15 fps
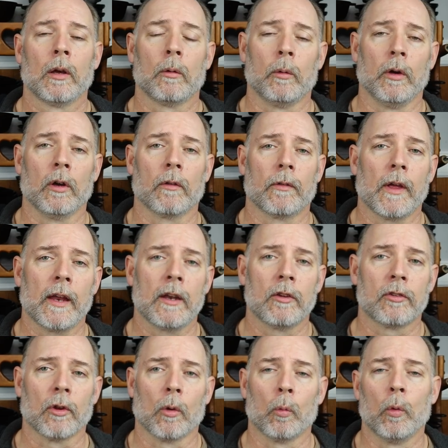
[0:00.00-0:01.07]
Well, that
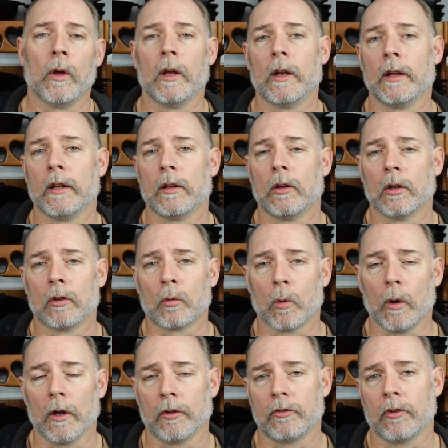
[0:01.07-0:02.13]
is a really good
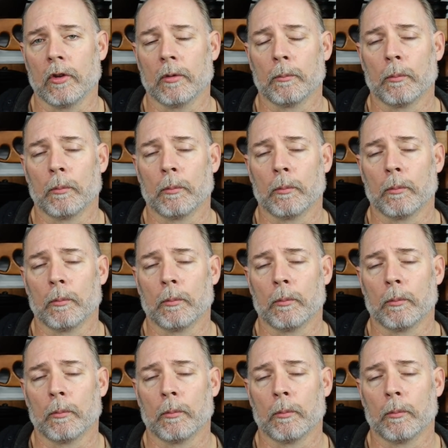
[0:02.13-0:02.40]
question